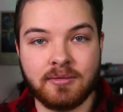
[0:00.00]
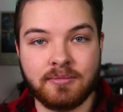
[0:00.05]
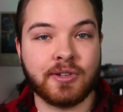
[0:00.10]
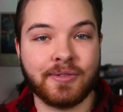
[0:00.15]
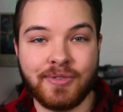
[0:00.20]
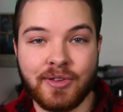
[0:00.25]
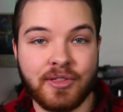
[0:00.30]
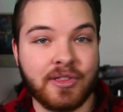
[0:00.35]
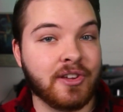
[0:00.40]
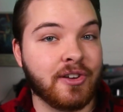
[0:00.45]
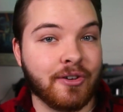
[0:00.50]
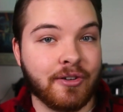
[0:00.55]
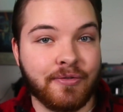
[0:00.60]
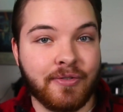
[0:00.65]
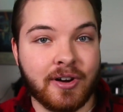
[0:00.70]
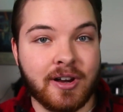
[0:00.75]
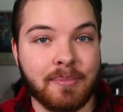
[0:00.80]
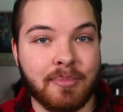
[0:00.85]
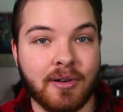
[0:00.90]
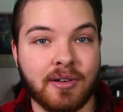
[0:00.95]
So if you think you're a
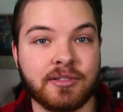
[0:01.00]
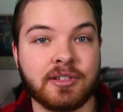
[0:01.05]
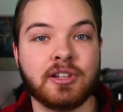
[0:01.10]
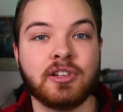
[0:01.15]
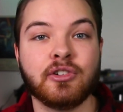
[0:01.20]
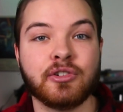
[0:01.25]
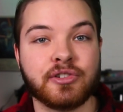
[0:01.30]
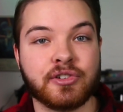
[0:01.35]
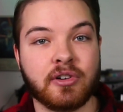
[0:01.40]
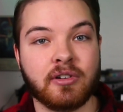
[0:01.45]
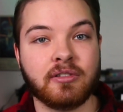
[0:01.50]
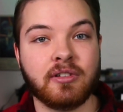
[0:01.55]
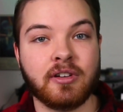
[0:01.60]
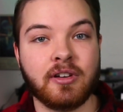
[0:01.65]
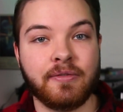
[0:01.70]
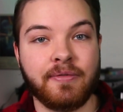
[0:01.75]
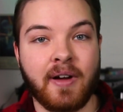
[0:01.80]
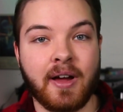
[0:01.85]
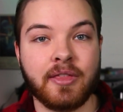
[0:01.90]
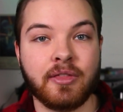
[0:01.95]
funny person and you're struggling
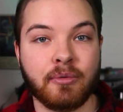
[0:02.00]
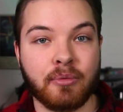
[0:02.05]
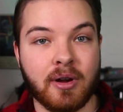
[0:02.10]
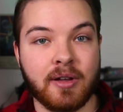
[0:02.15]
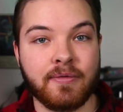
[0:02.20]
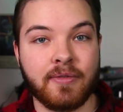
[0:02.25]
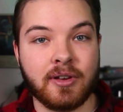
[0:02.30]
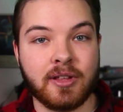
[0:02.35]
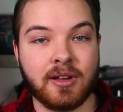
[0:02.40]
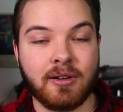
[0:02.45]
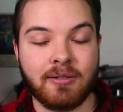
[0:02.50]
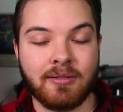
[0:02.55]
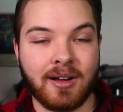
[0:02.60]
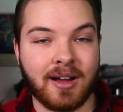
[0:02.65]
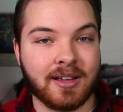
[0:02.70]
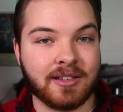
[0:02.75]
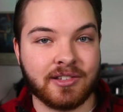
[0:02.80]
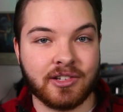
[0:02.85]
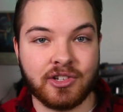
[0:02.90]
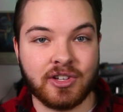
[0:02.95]
to find the right video,
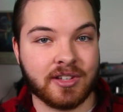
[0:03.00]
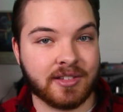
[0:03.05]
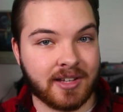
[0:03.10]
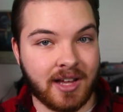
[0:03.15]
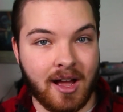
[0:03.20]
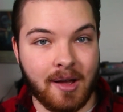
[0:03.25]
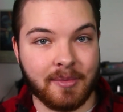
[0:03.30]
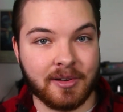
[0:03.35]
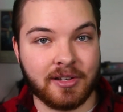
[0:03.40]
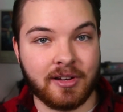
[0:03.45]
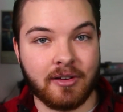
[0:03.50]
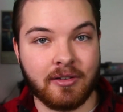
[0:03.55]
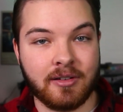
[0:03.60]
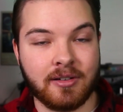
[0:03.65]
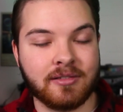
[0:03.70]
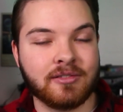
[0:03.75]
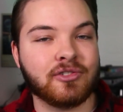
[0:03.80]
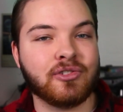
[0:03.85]
I suggest commentary.